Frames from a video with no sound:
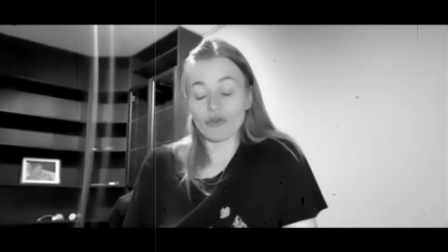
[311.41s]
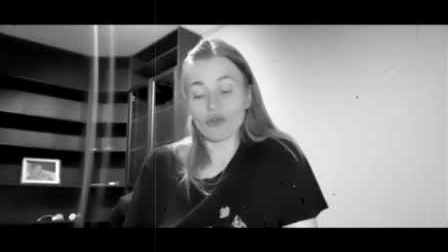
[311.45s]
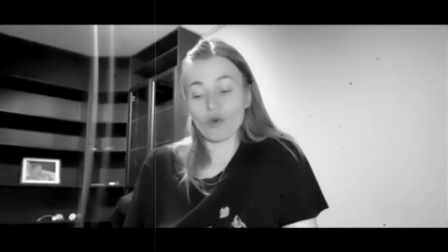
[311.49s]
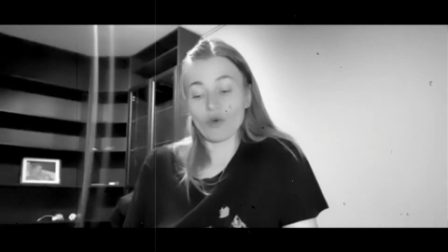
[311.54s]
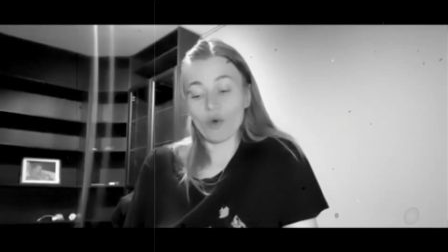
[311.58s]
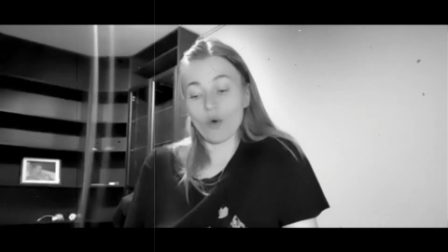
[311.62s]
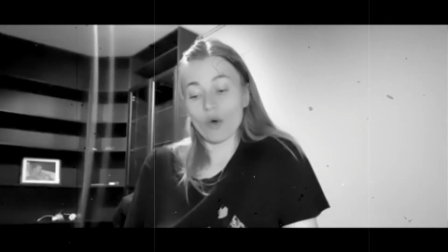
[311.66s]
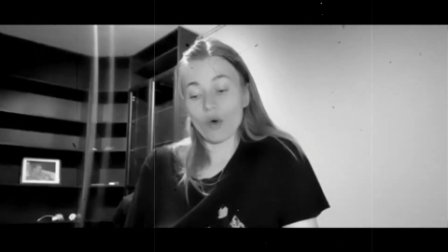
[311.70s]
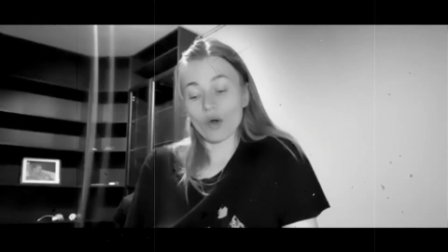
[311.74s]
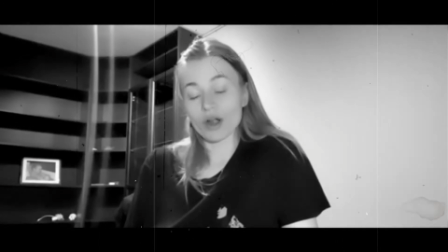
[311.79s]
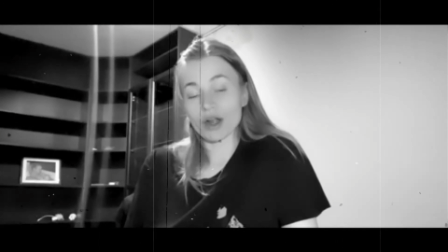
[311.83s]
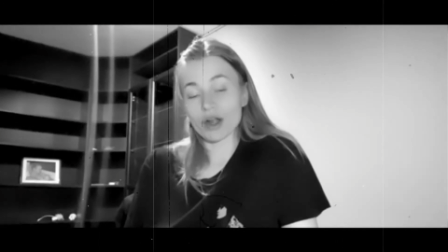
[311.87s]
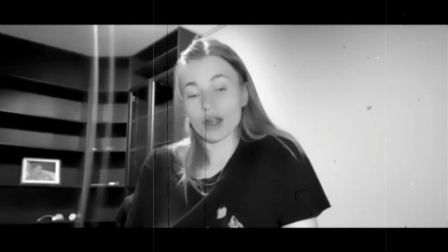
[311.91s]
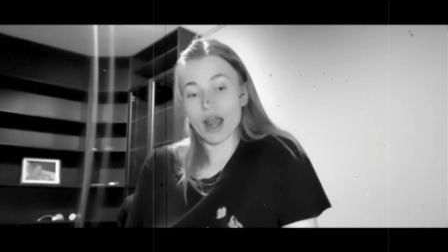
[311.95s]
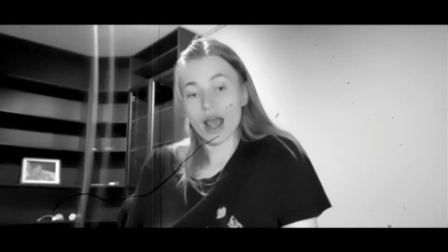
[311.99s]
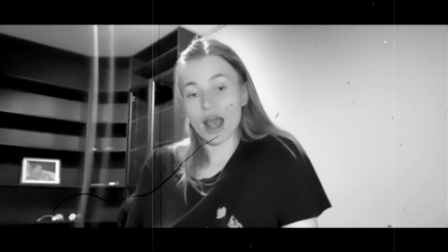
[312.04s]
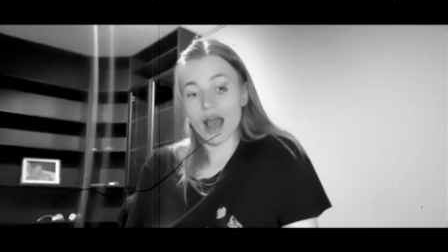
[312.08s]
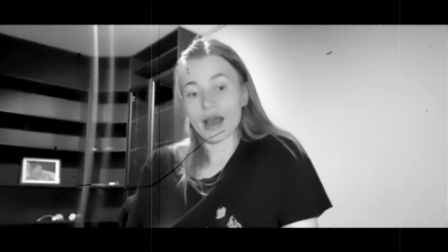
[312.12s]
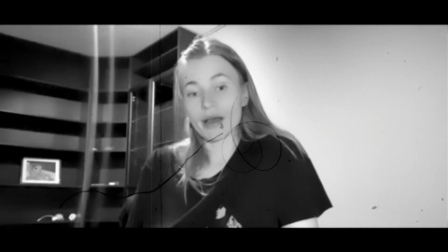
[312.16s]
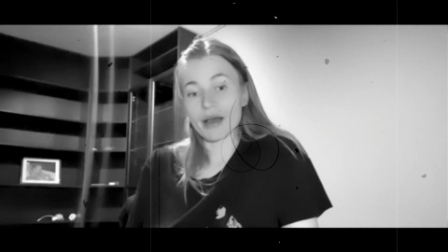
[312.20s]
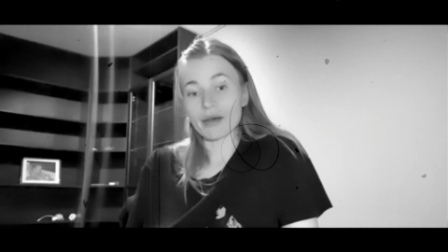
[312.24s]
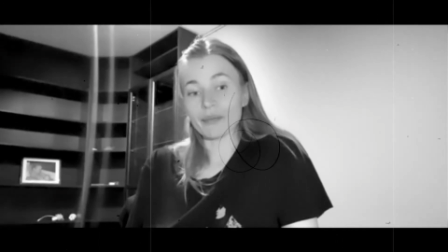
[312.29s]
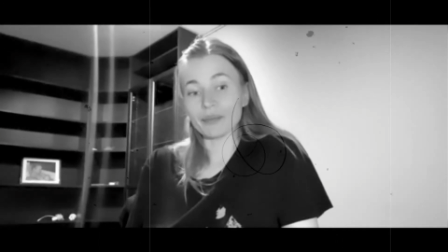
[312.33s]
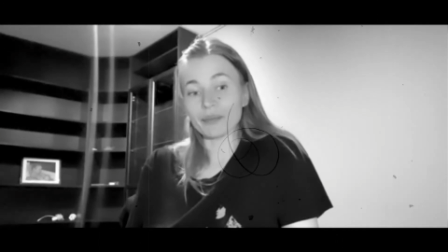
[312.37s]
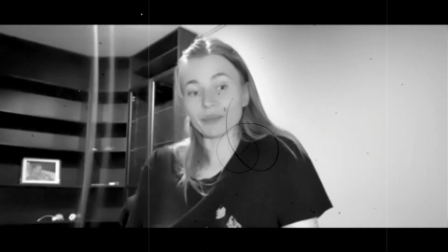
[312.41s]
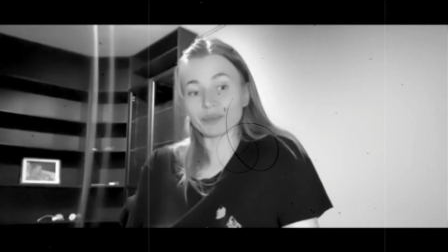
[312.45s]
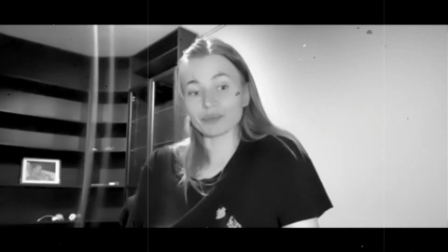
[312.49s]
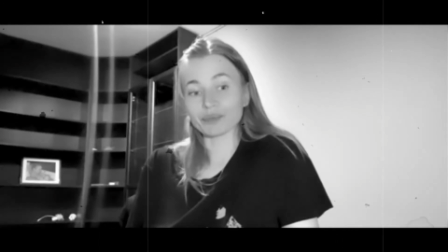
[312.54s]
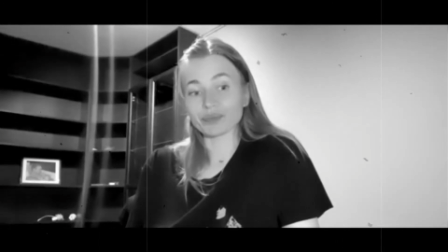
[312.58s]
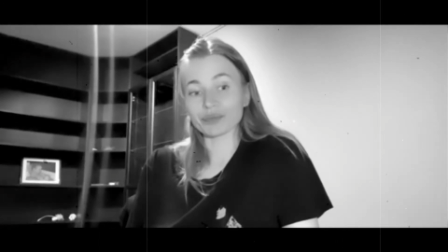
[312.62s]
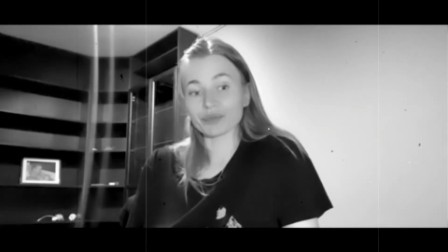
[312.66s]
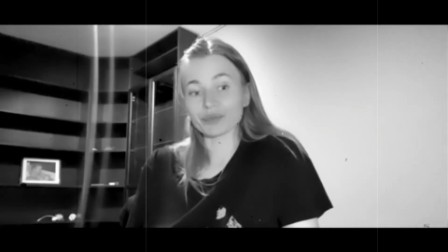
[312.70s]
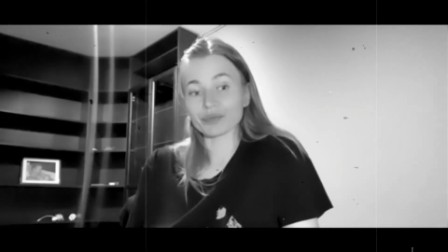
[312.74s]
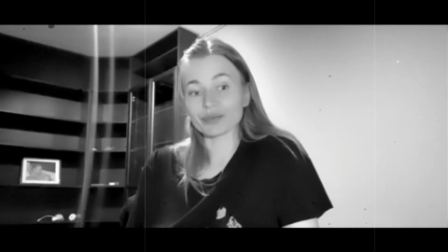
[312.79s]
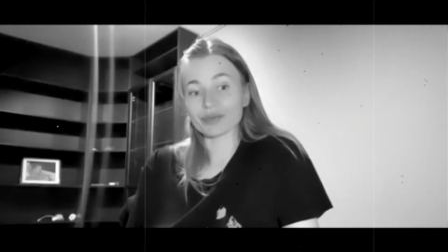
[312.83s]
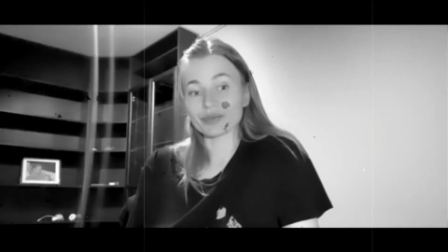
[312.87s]
for
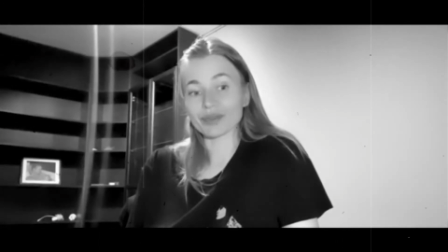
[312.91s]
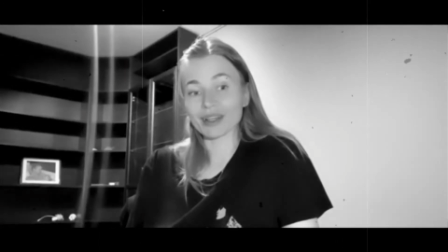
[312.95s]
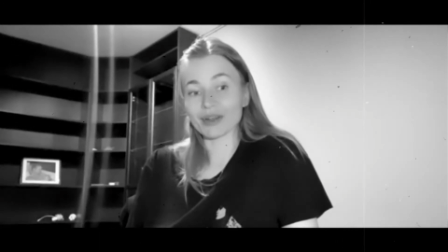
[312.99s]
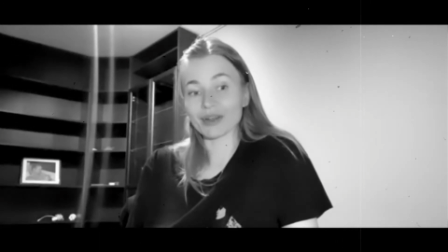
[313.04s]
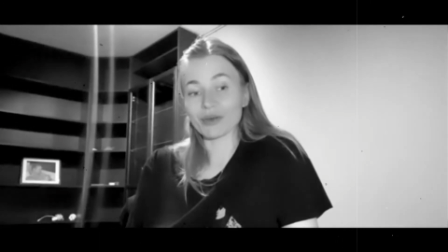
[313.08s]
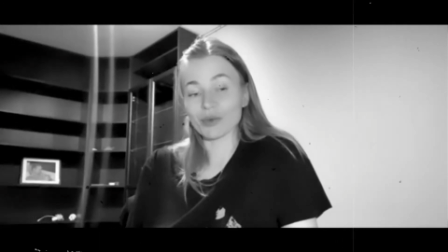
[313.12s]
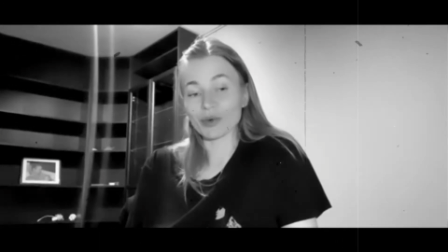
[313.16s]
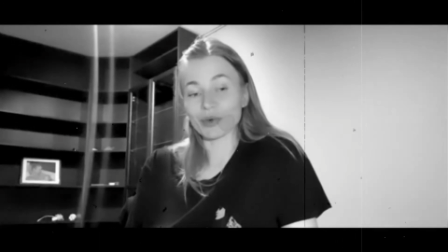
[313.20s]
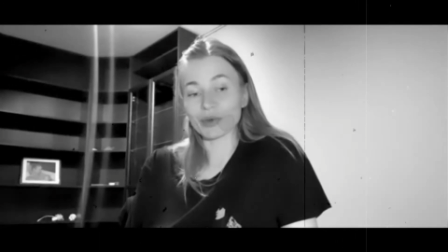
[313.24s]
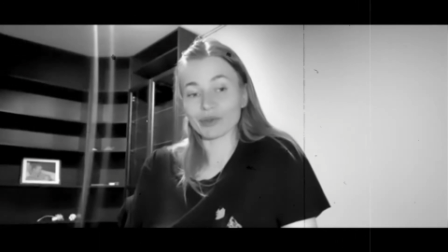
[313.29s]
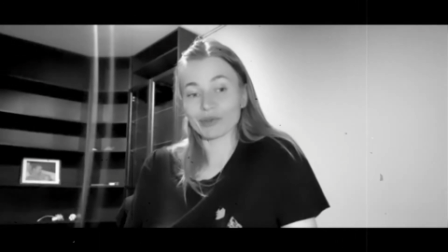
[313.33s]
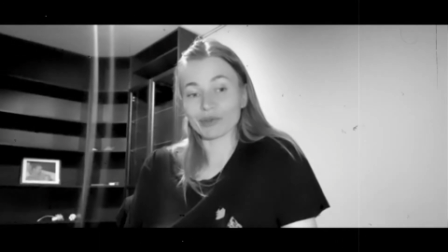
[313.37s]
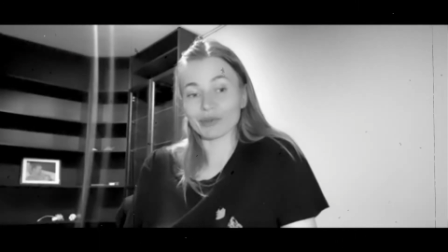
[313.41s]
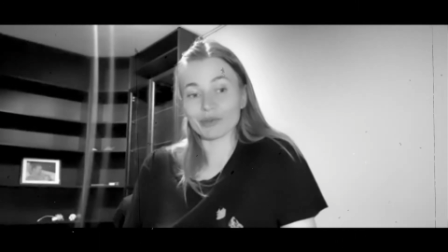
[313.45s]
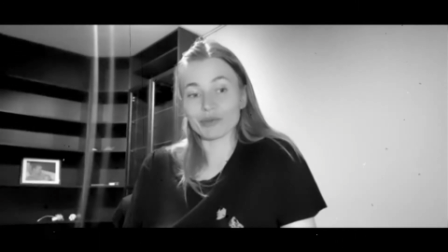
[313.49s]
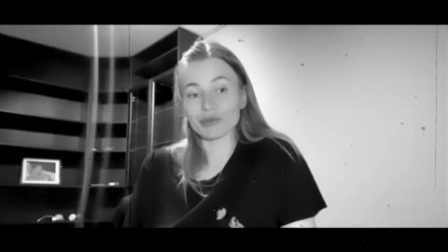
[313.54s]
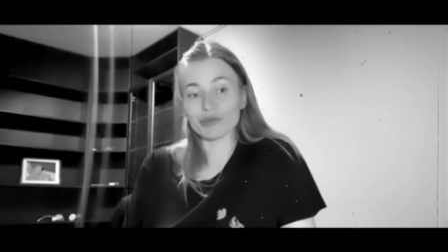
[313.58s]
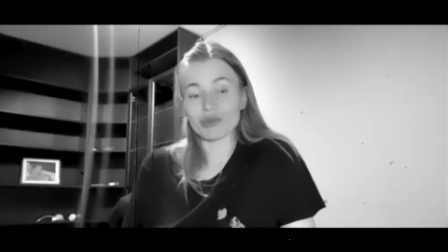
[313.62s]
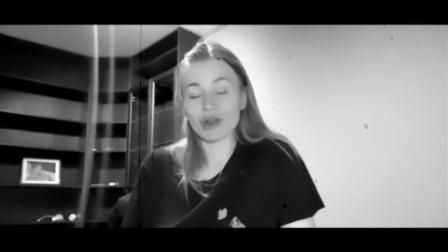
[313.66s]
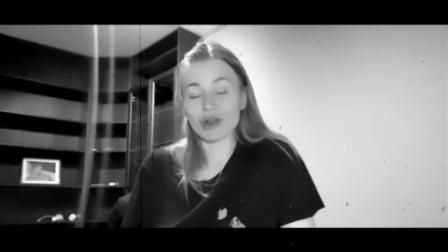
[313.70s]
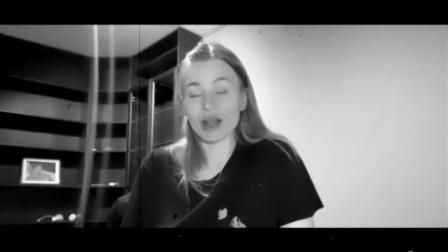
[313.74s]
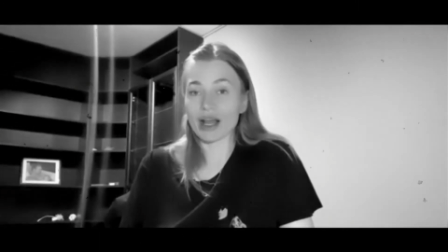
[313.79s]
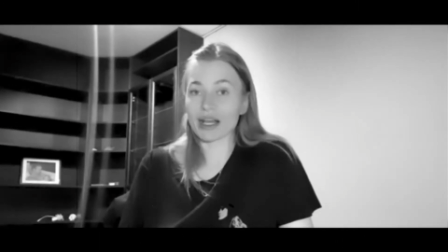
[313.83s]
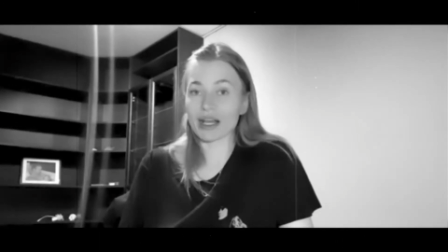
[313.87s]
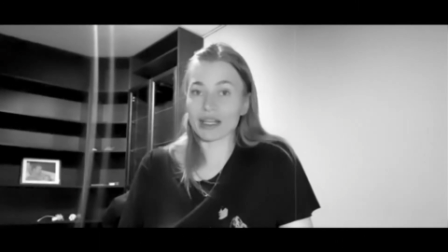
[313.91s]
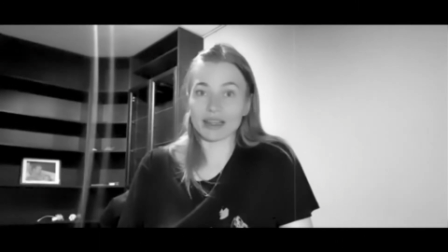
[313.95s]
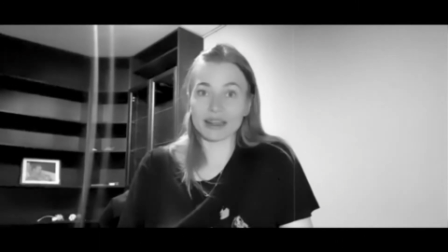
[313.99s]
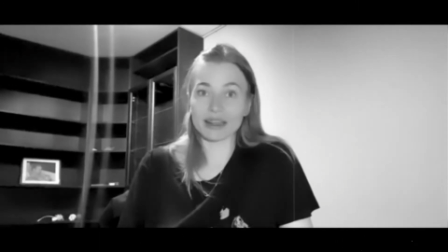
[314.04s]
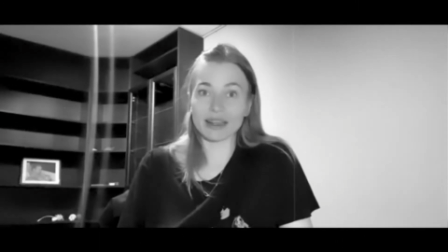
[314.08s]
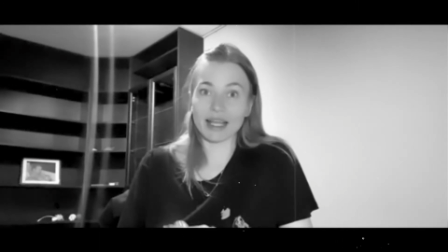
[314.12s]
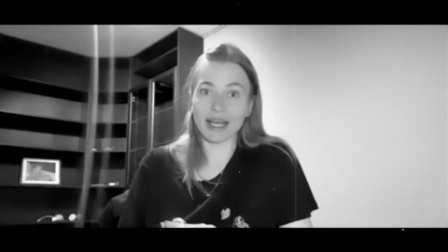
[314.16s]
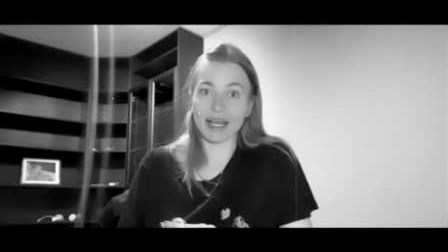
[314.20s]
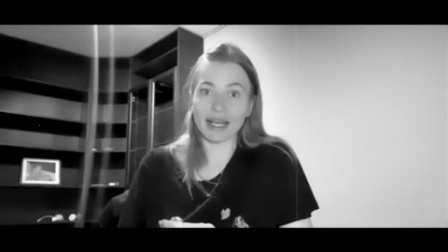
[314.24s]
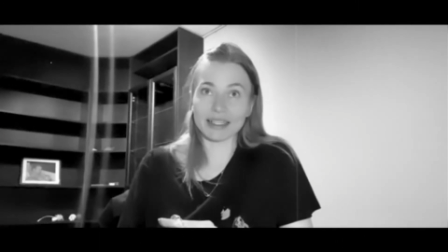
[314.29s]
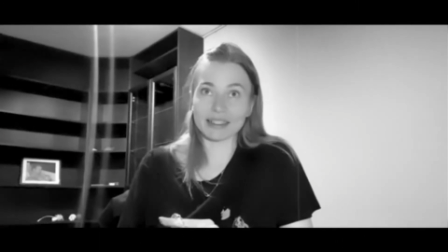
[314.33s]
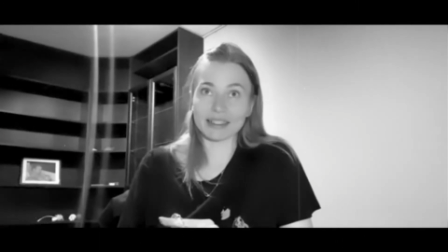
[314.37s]
one
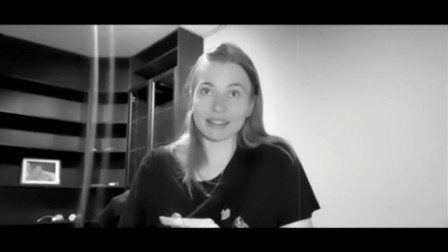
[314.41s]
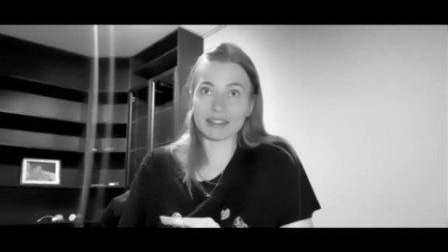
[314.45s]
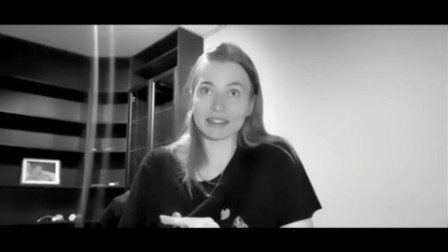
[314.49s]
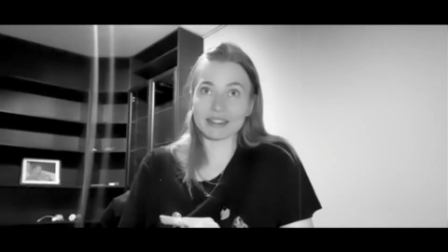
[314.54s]
brand that,